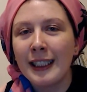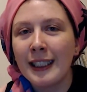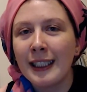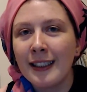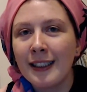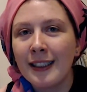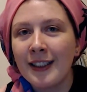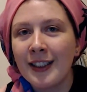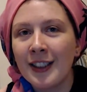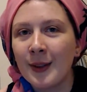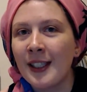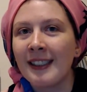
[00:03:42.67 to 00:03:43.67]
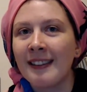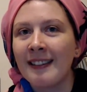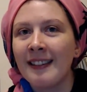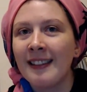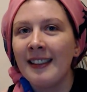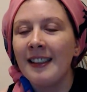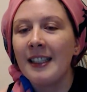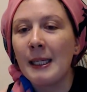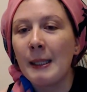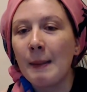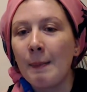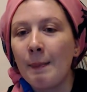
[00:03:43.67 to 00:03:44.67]
Israel, that it
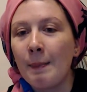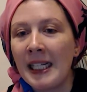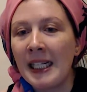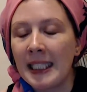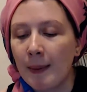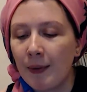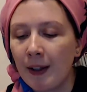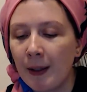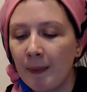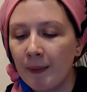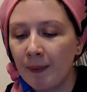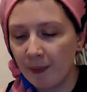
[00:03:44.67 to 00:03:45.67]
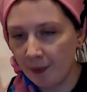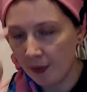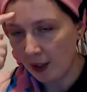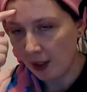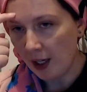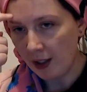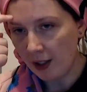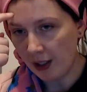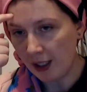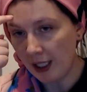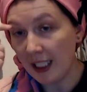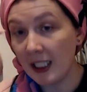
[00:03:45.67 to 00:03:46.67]
means something. So that's
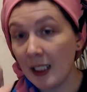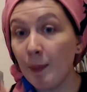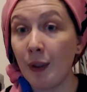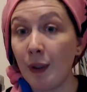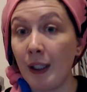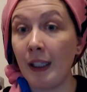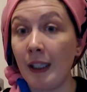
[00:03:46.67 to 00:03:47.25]
the prelude.